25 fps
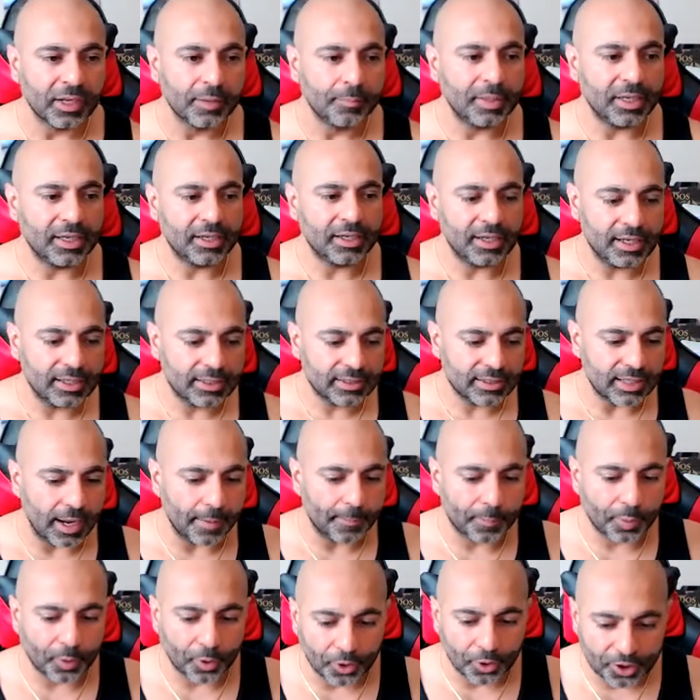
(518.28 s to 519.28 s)
because a
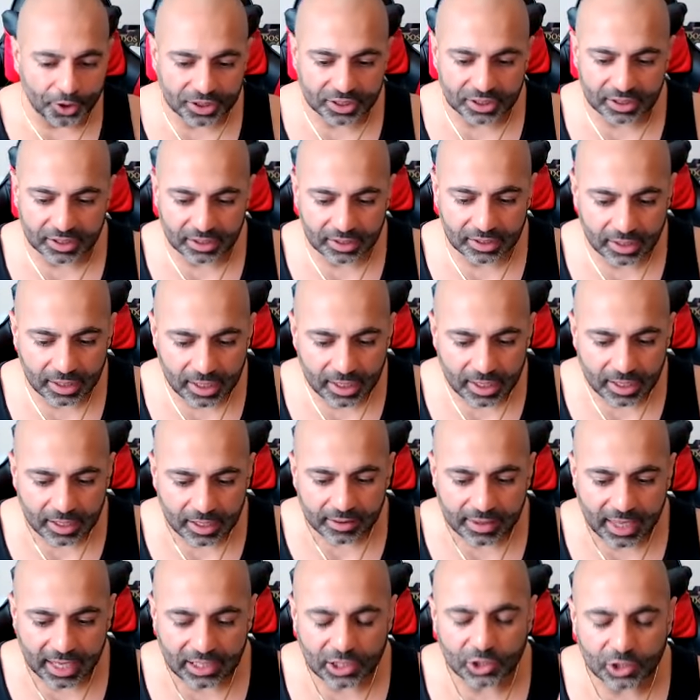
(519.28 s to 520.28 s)
person
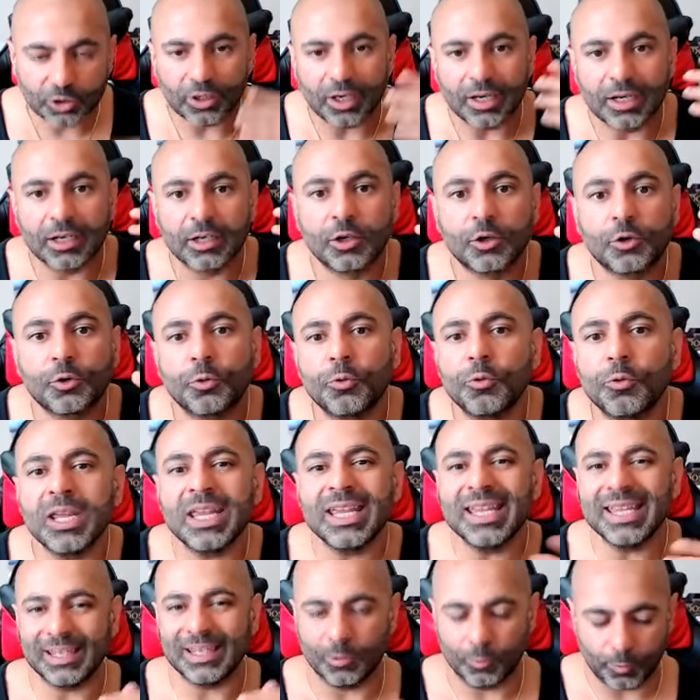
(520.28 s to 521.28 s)
that you're
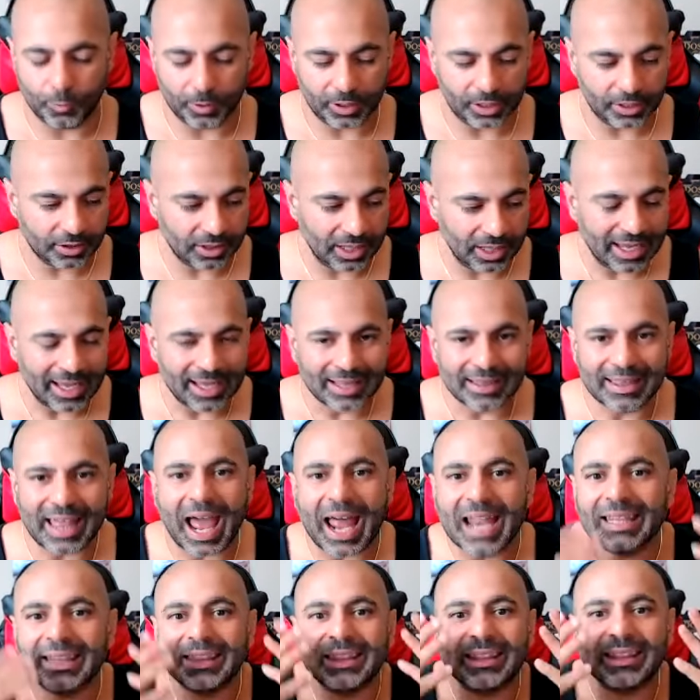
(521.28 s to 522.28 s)
agreeing with
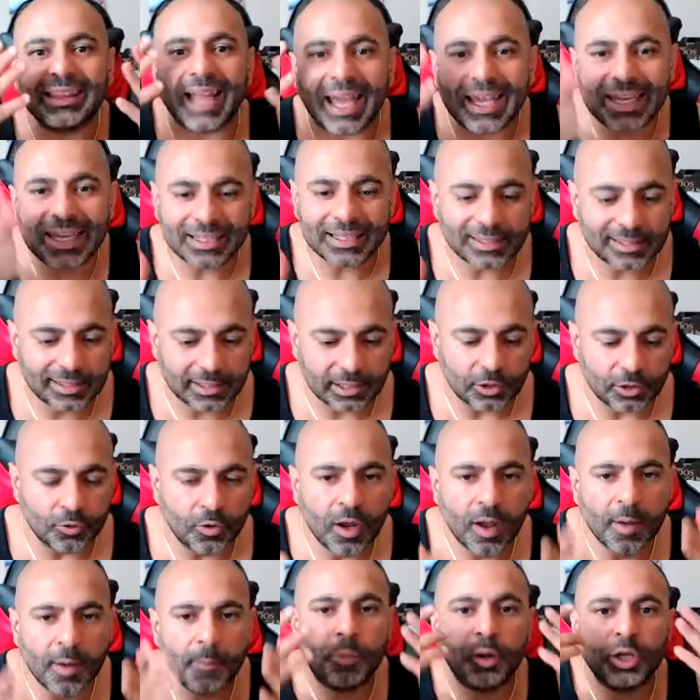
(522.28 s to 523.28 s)
that likes
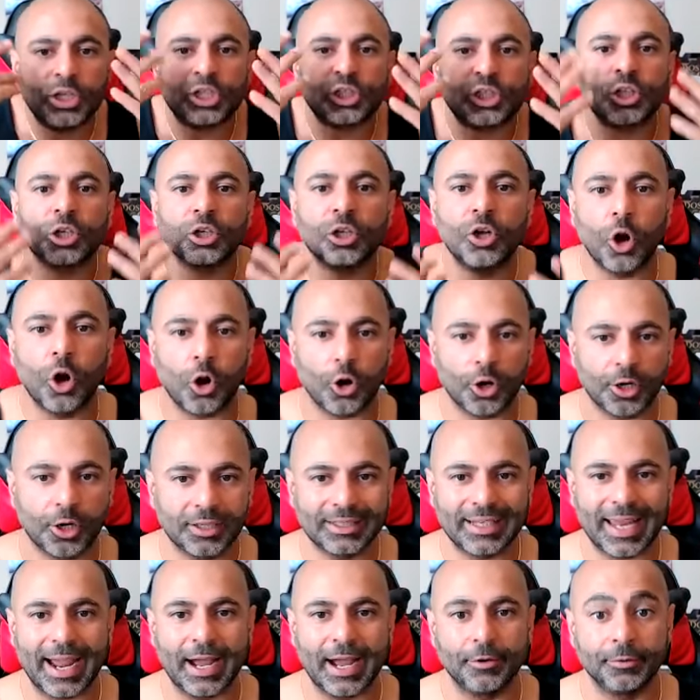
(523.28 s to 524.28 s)
you puts their
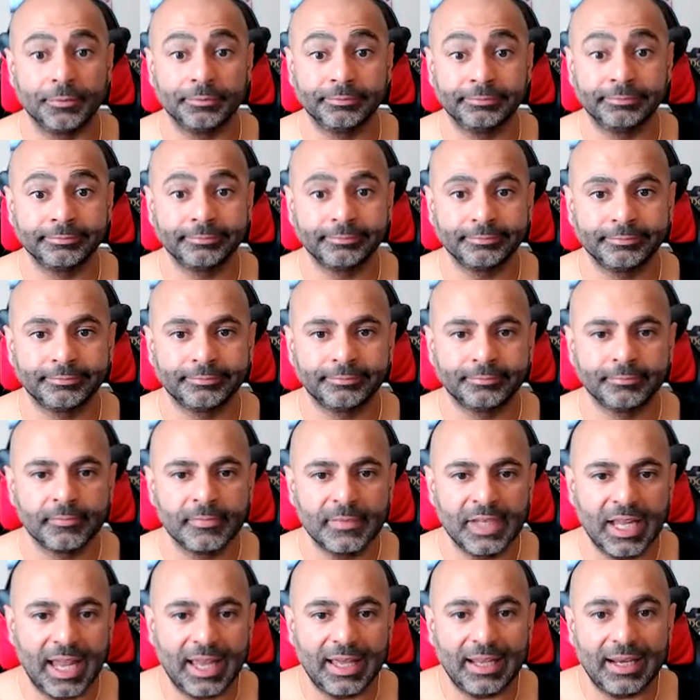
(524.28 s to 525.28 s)
guard down,
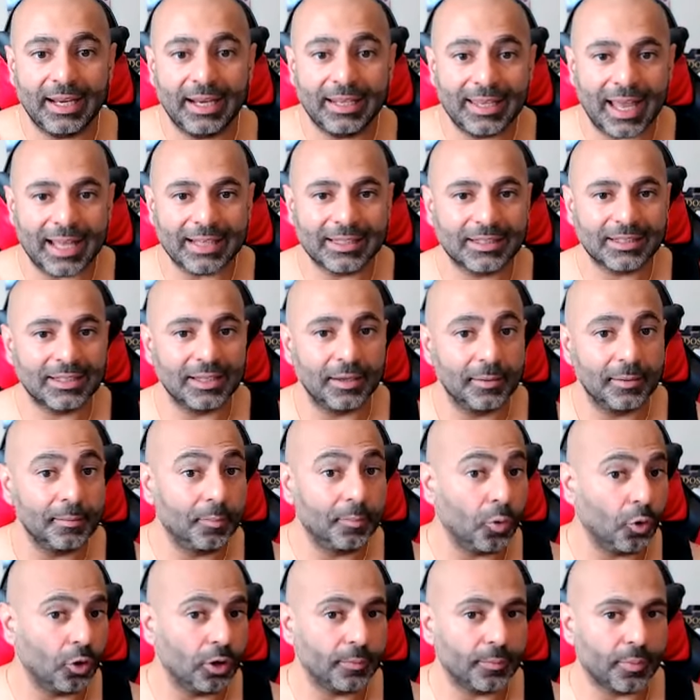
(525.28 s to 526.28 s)
and that's the
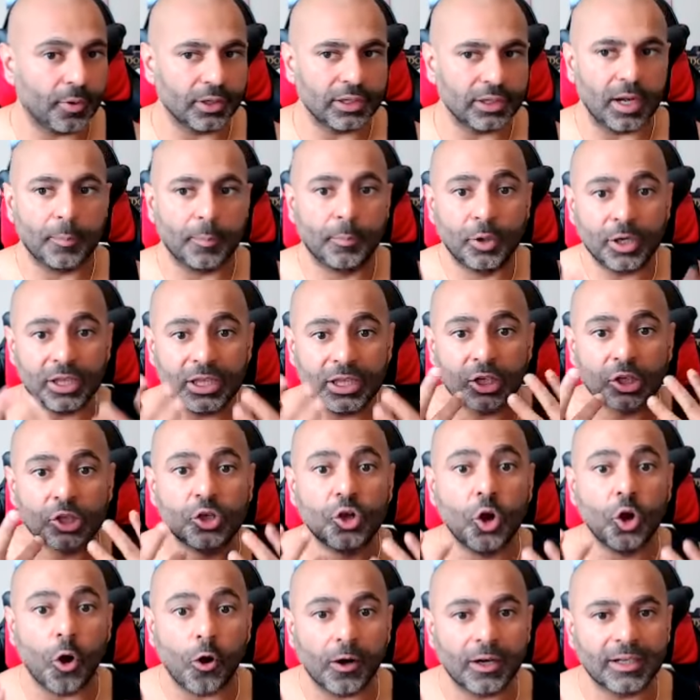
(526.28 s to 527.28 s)
important part. They're putting their
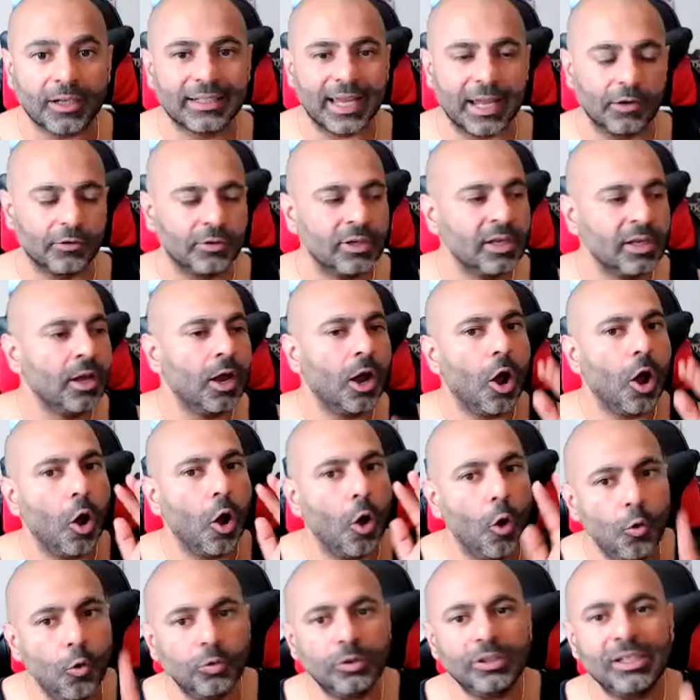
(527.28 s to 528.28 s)
guard down.
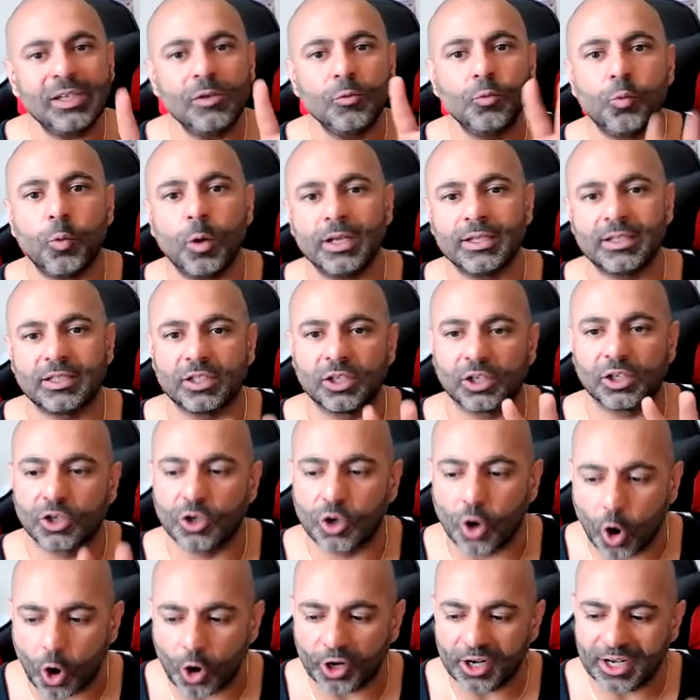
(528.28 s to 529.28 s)
Only once their
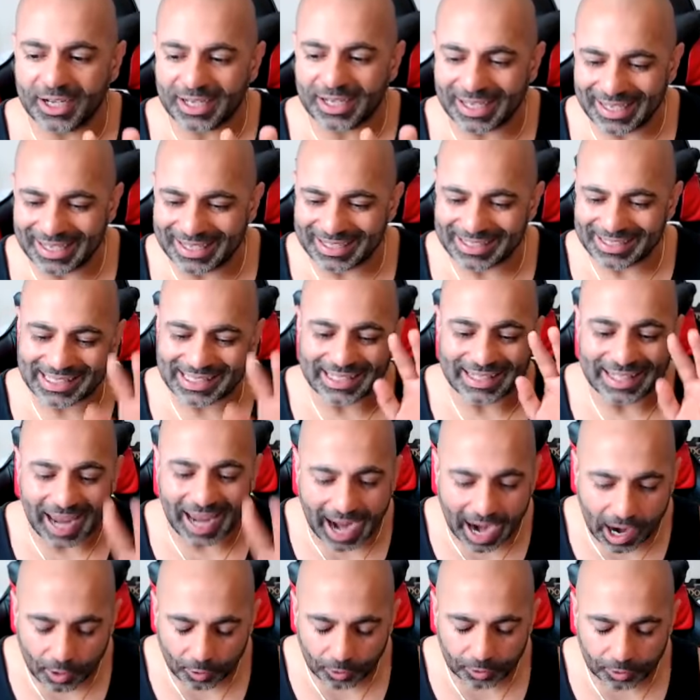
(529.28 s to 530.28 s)
guard is
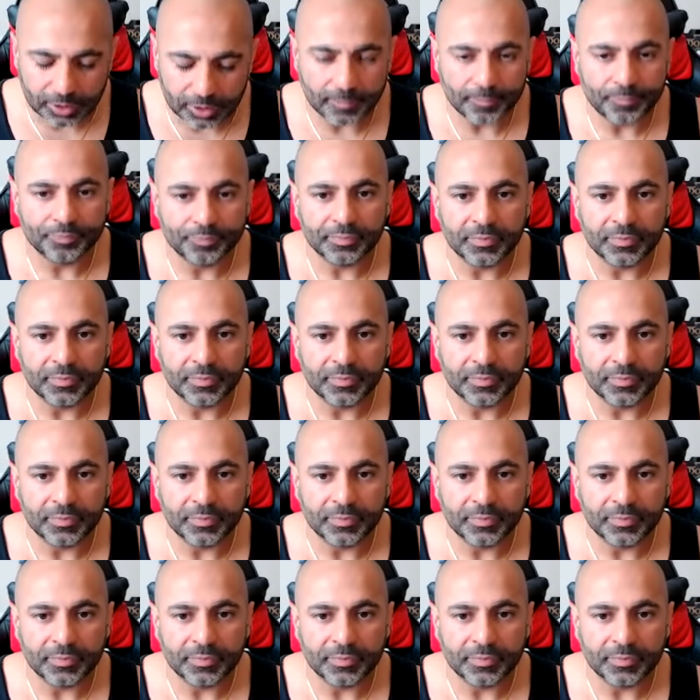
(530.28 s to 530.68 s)
down